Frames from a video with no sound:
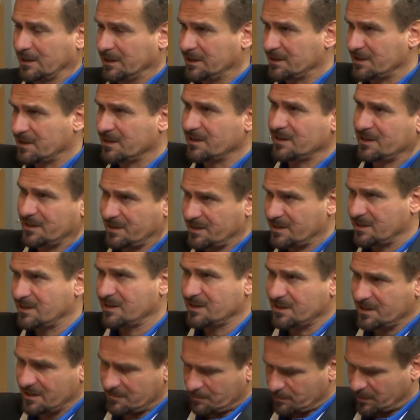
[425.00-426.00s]
least it is
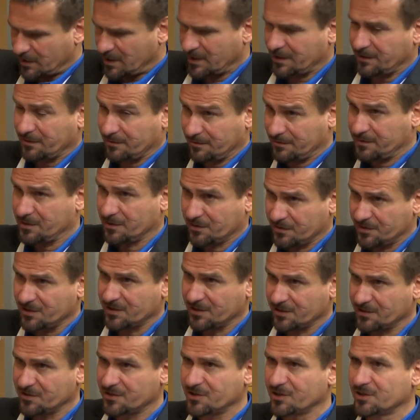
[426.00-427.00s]
this part of
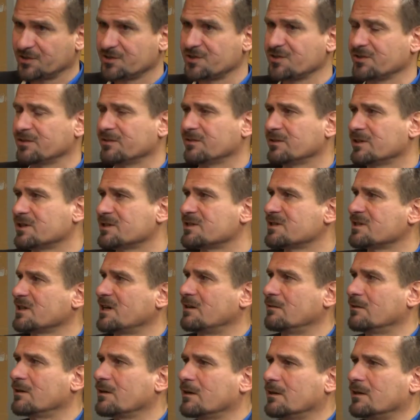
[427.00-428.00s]
Johnson & Johnson that's
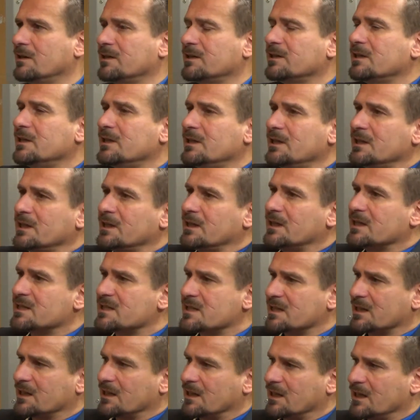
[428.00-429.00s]
our client.
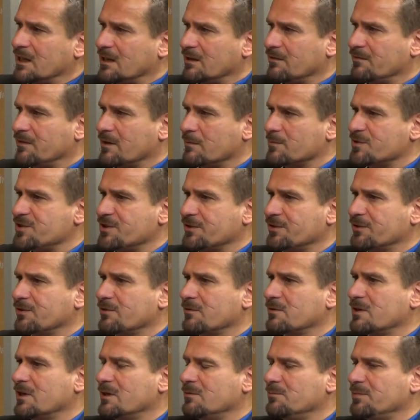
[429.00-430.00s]
It's a
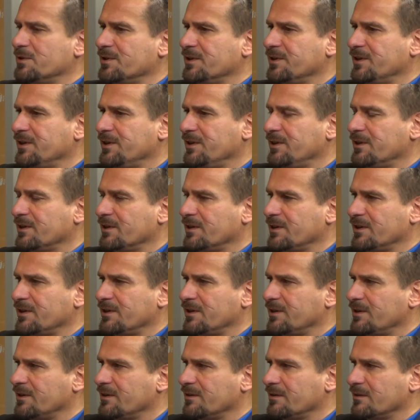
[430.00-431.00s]
pharmaceutical company,
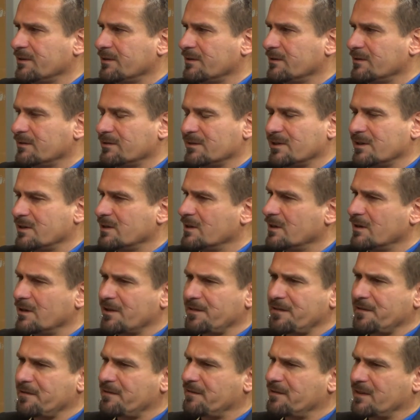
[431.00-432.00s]
and there are a
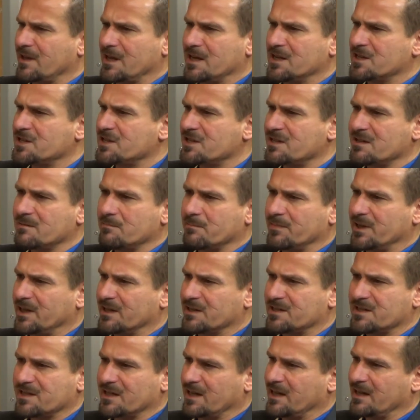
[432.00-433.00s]
lot of things
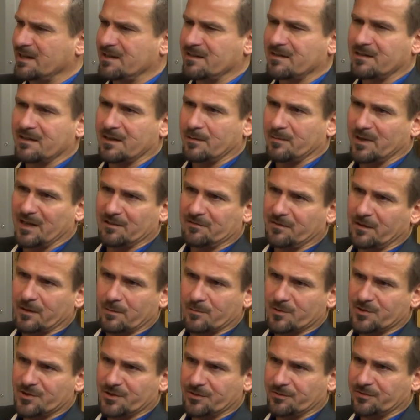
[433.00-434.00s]
being said about
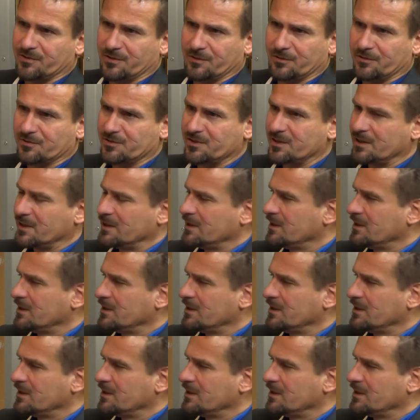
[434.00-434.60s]
pharmaceuticals,